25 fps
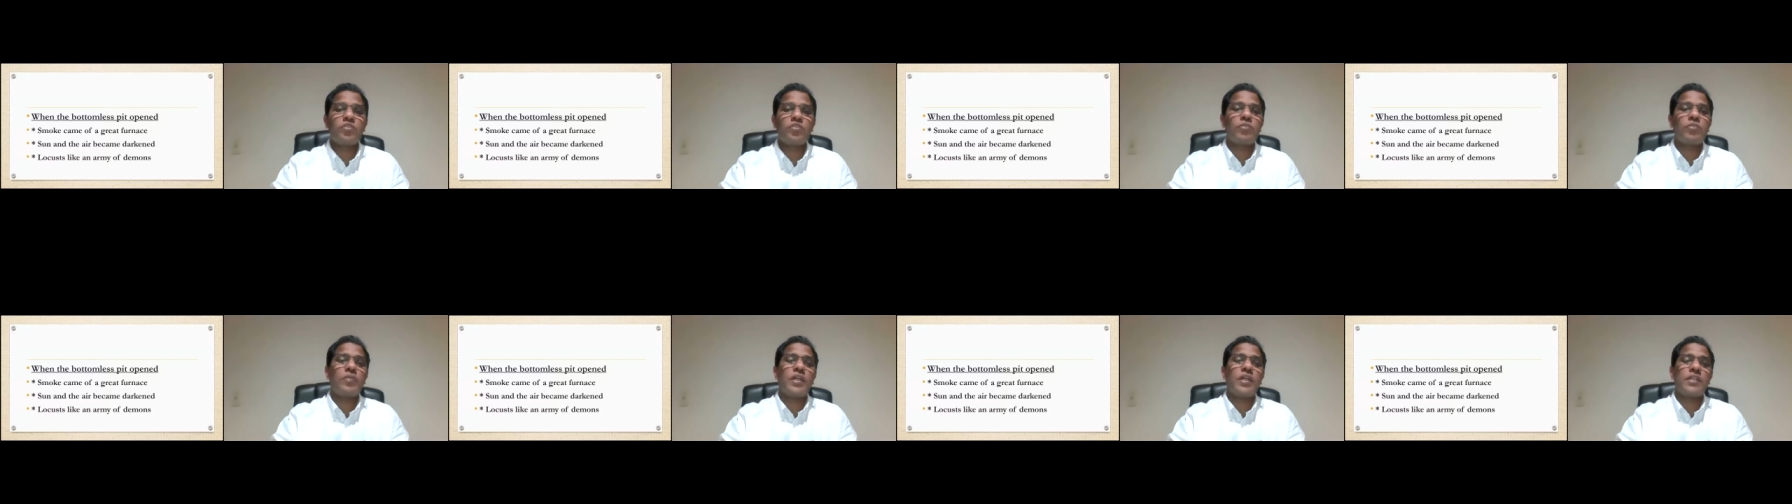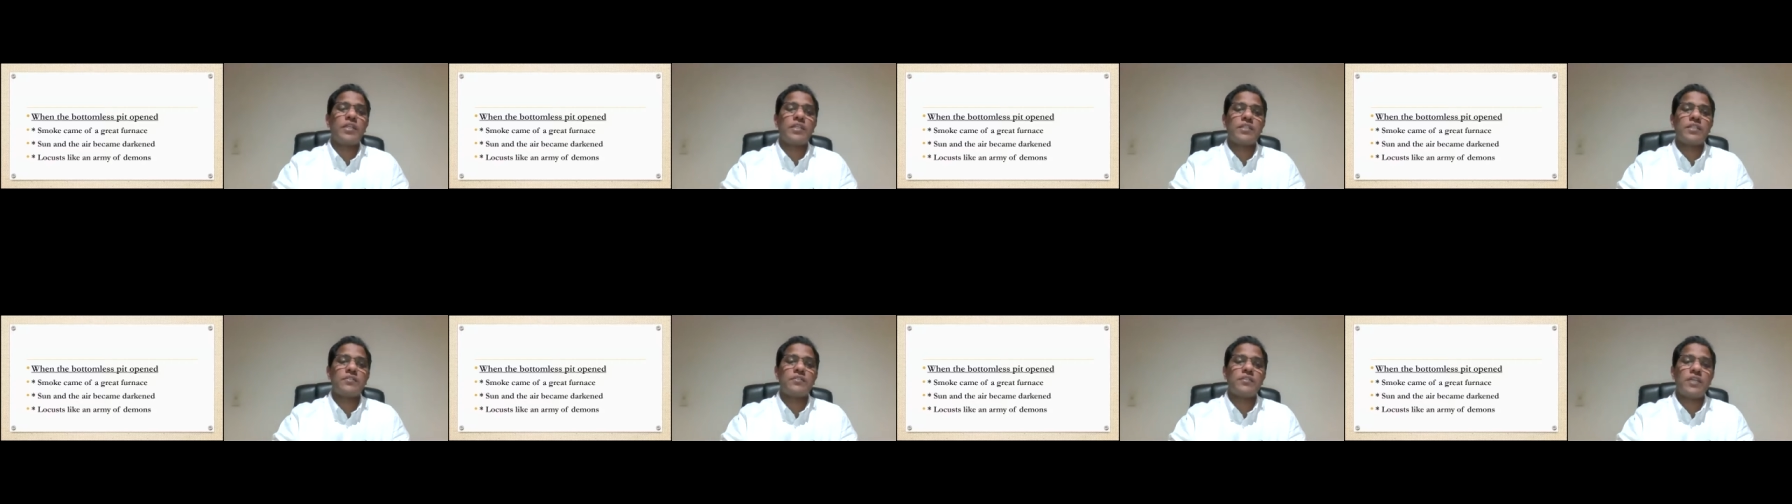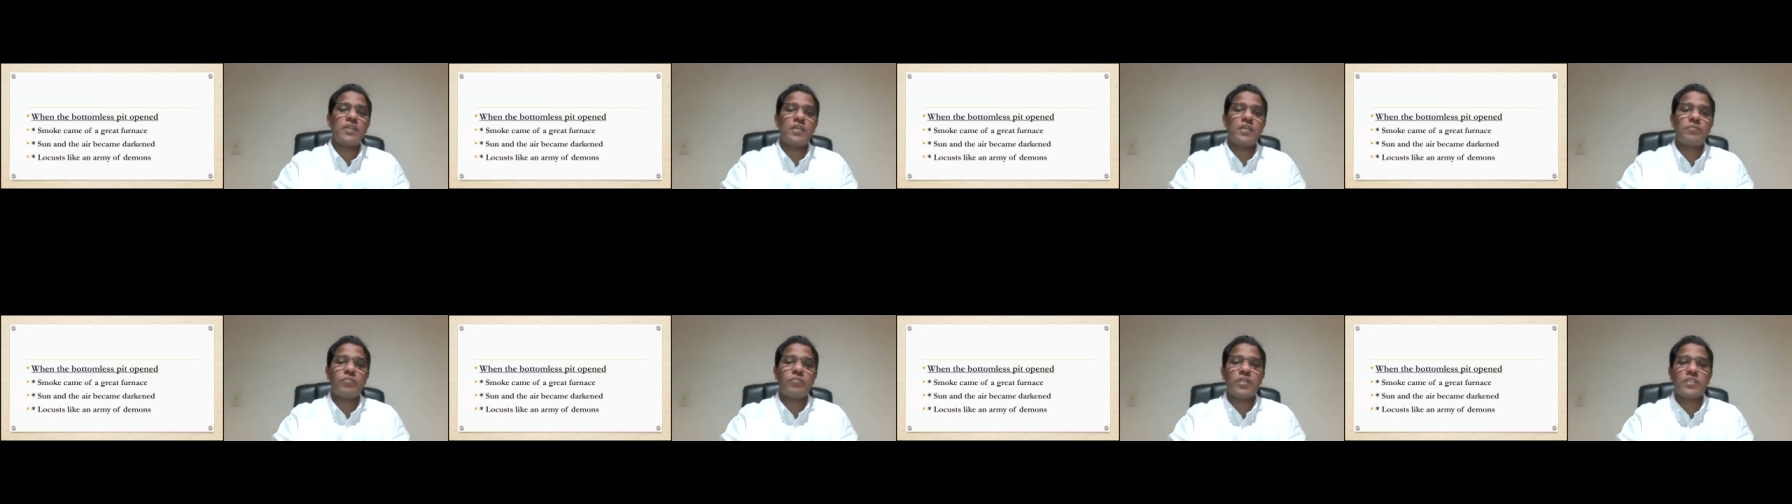you will
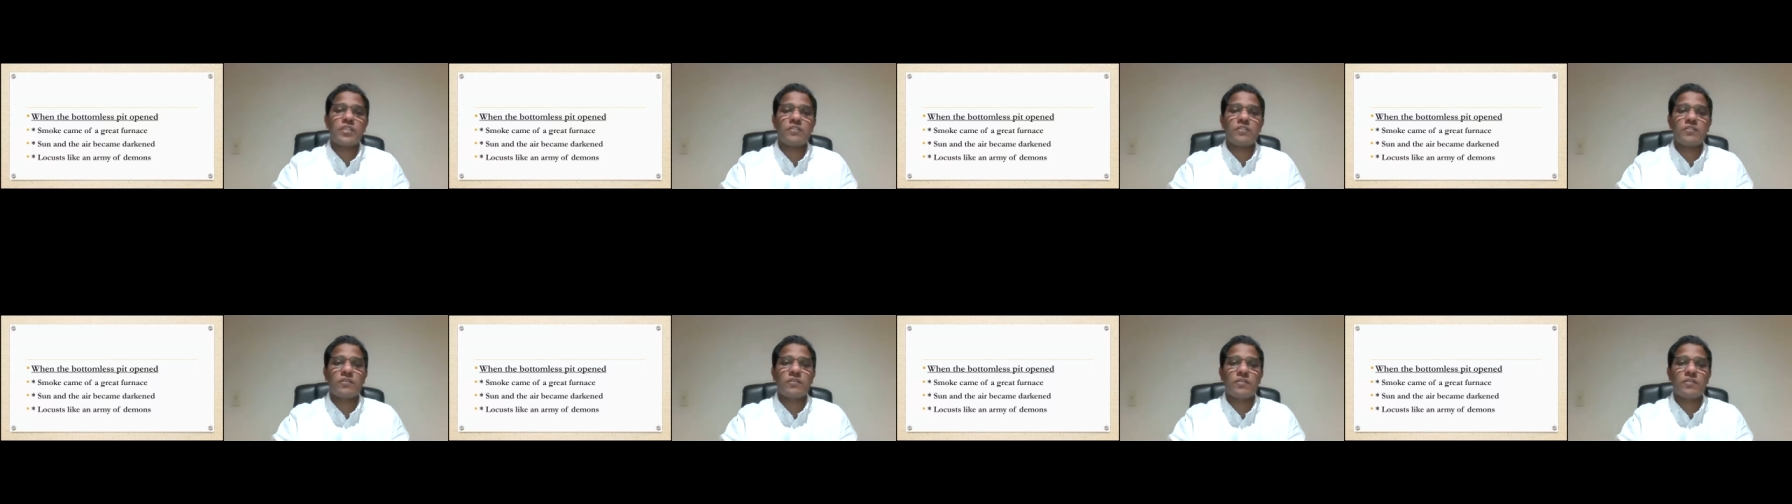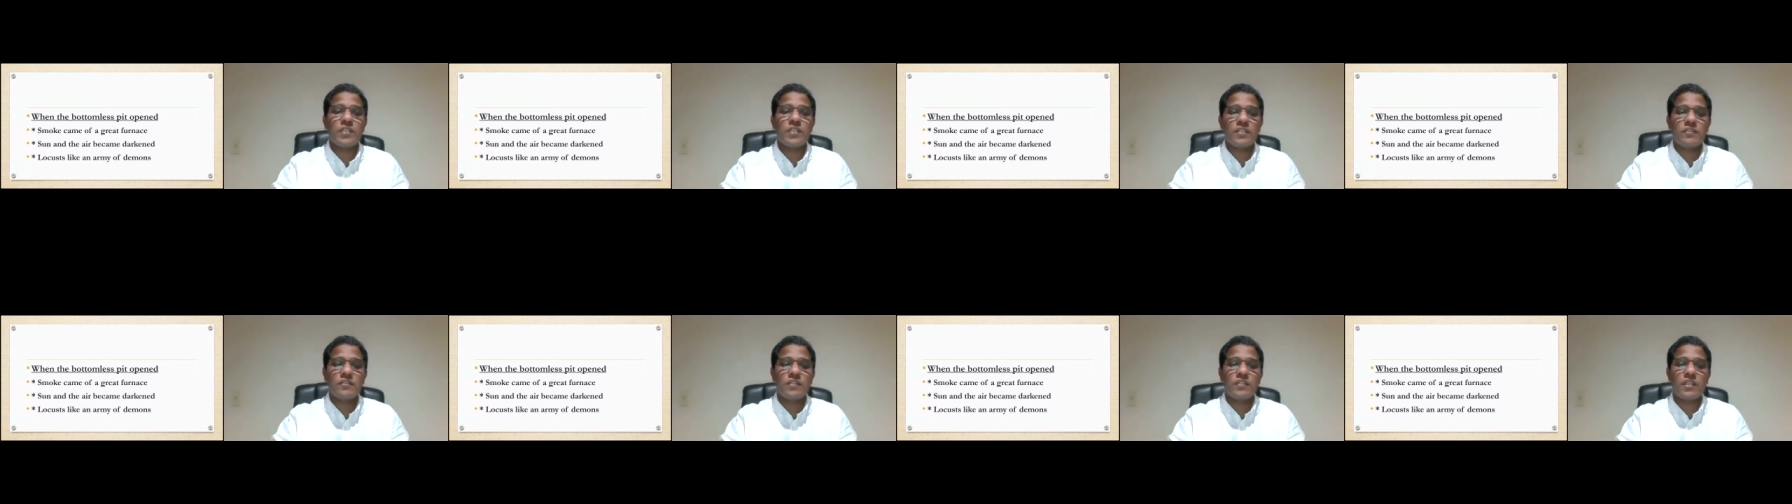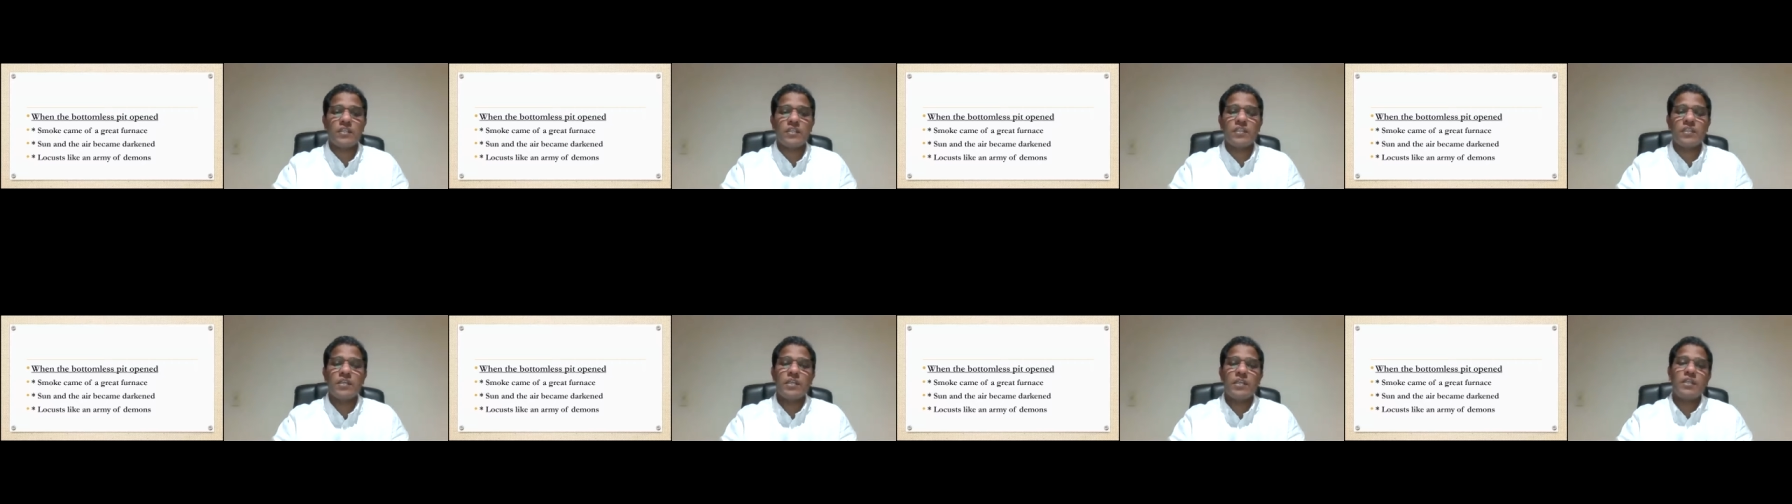understand what is the
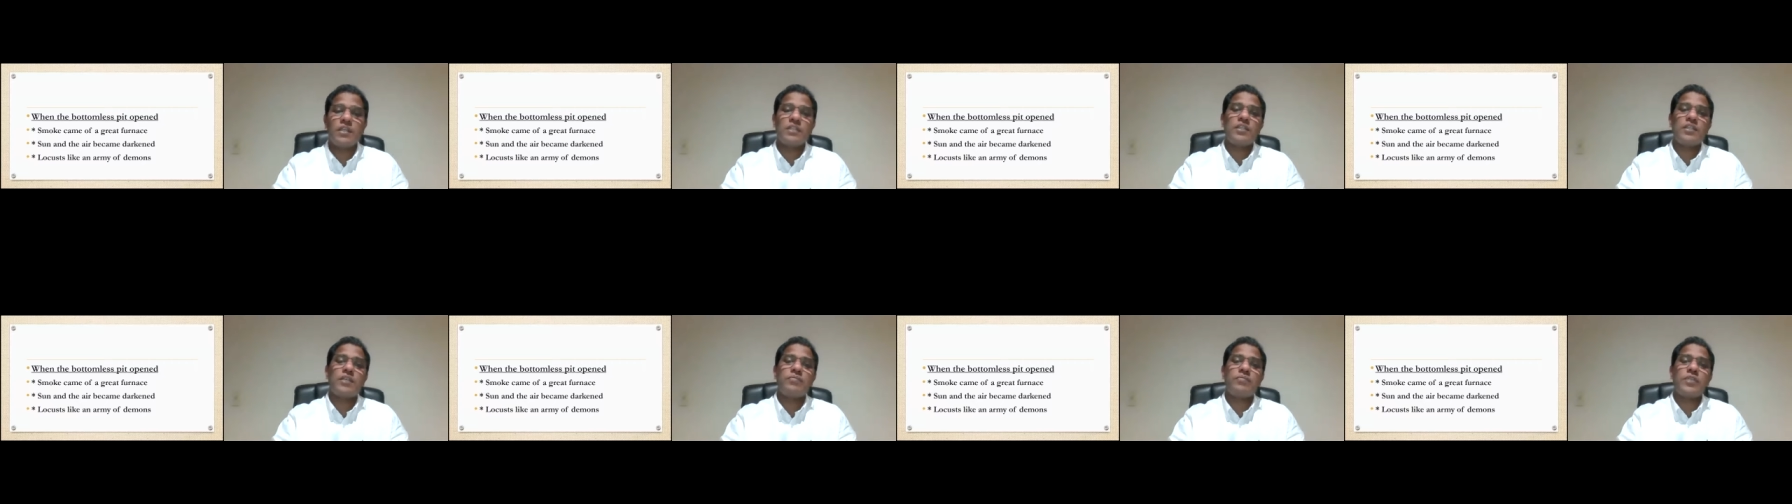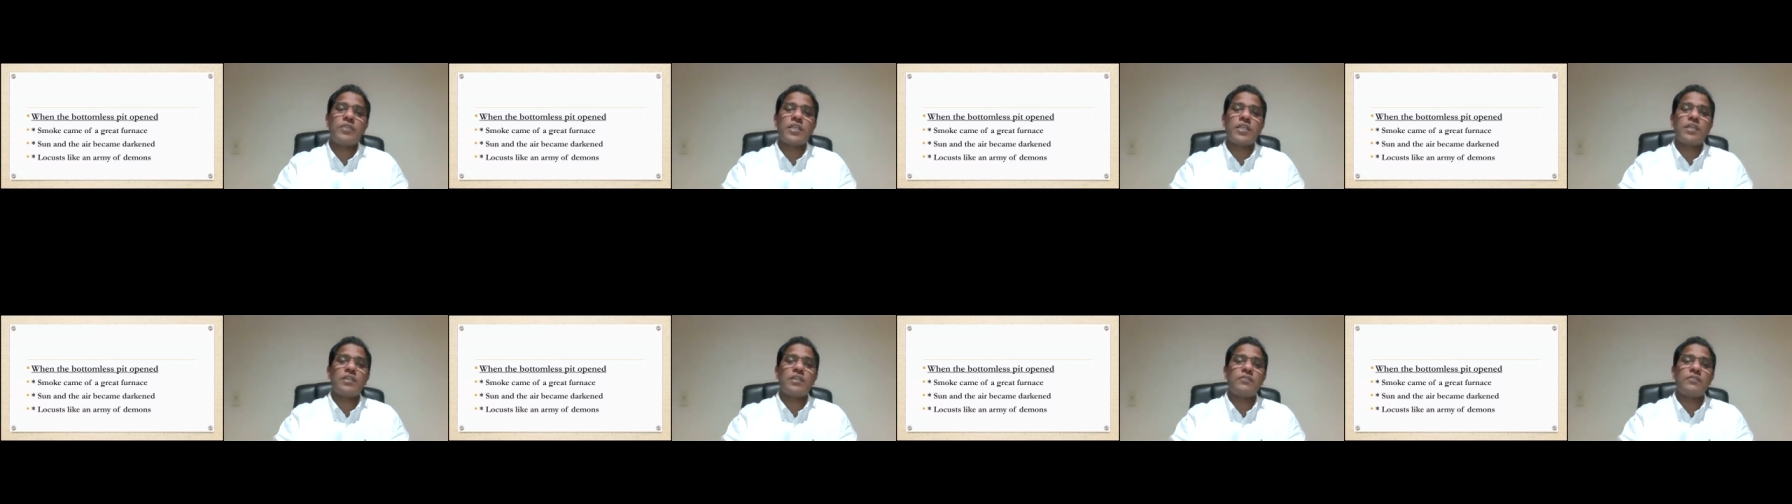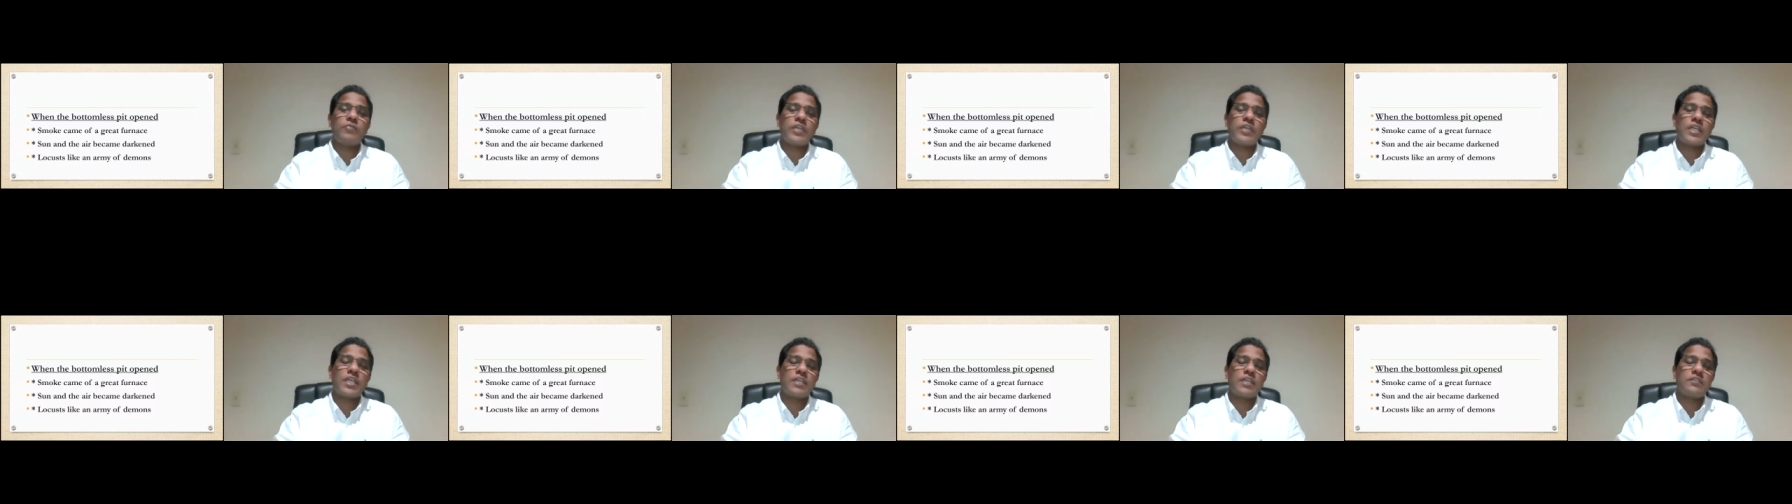reason that we can,
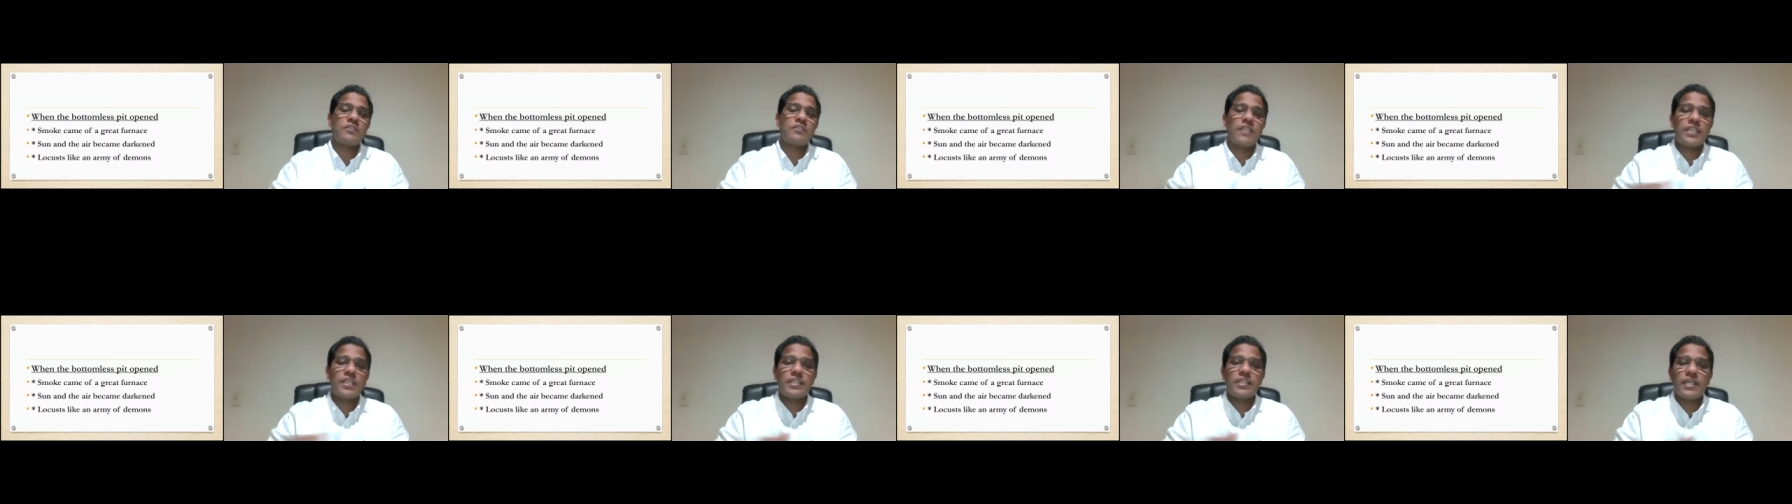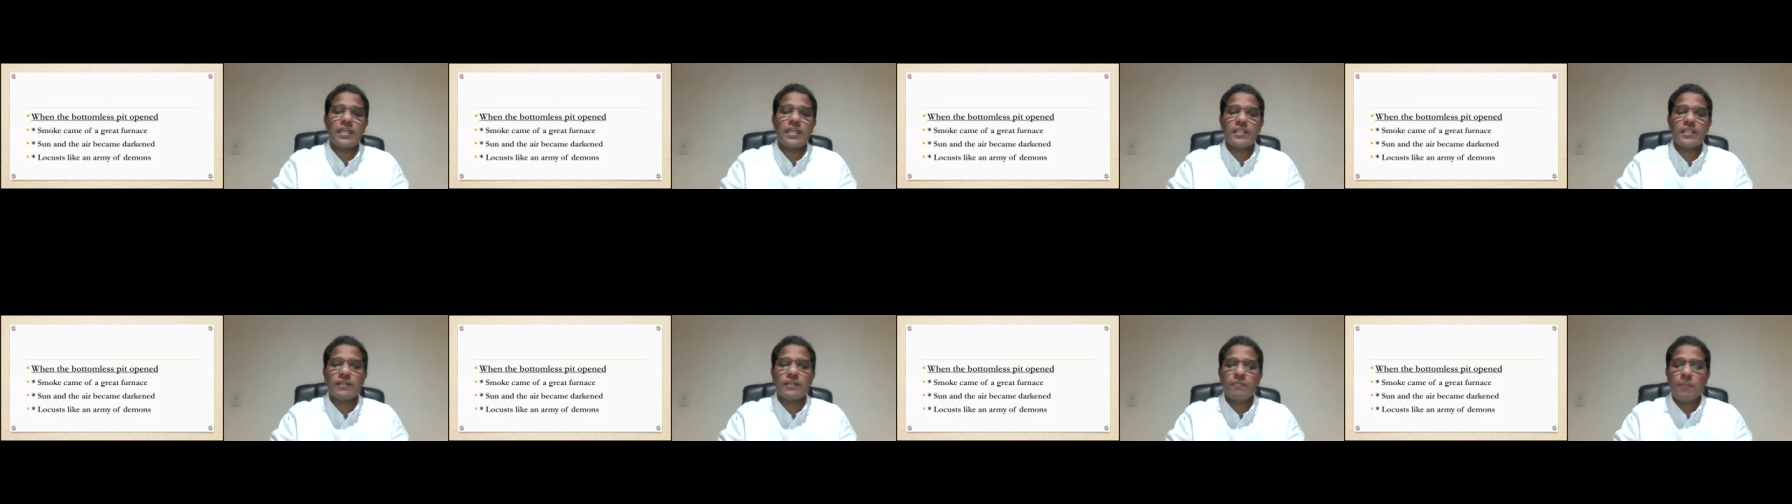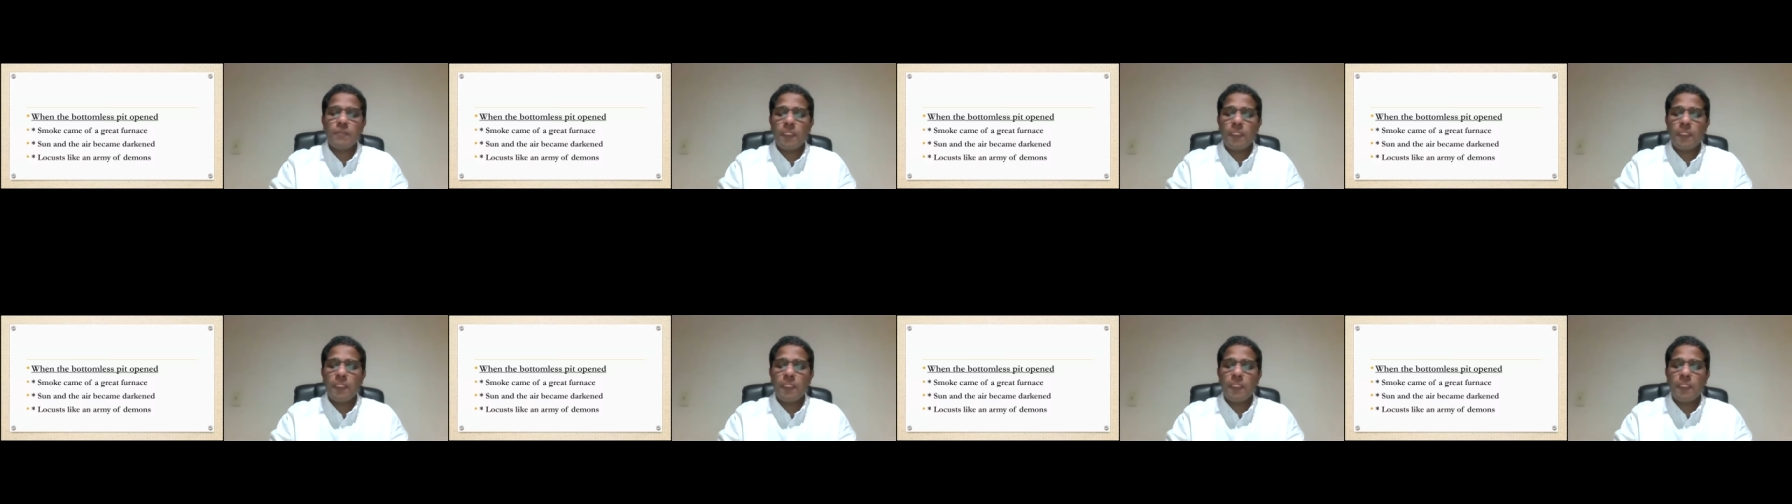we can say that